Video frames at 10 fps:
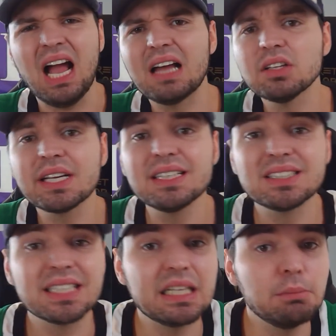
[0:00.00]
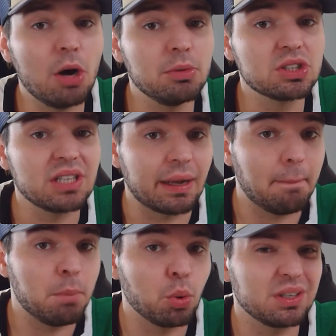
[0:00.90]
I look at a team almost
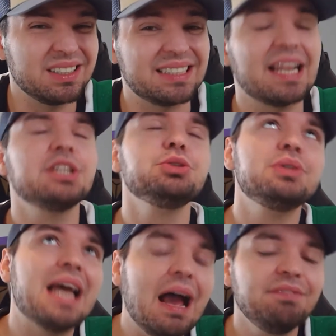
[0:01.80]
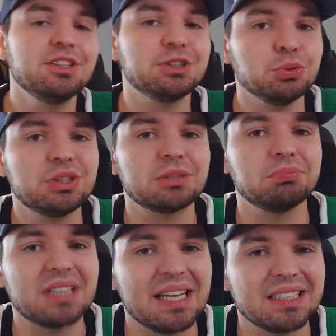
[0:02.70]
like Portland, and you'd have to do
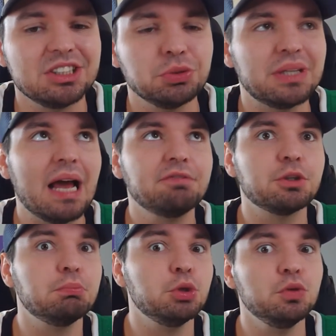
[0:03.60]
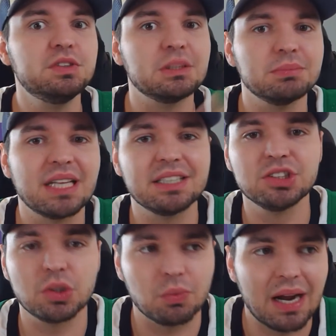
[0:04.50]
some things. You'd have to move some
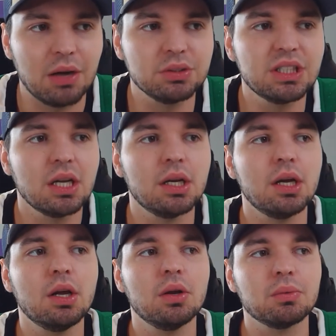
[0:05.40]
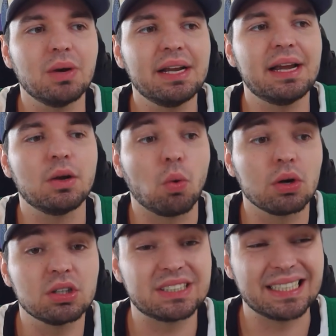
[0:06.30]
things around, right, in
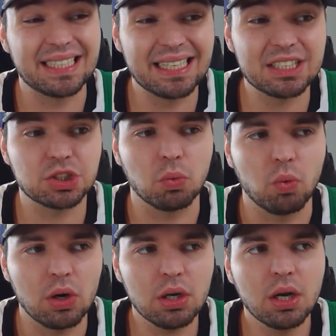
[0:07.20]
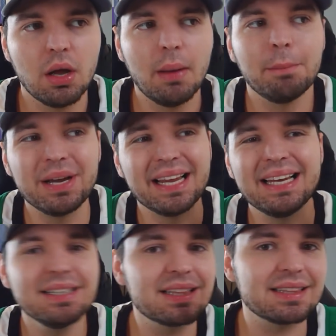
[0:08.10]
order to get it to work. But
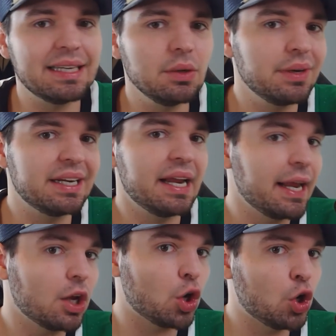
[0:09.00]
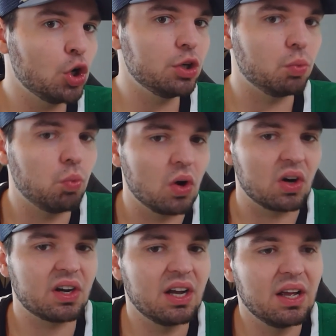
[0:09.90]
in theory, it could
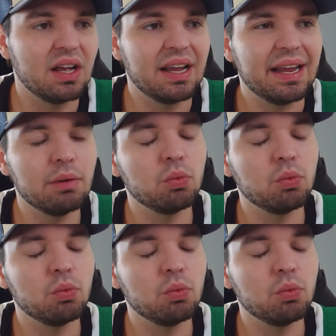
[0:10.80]
work. It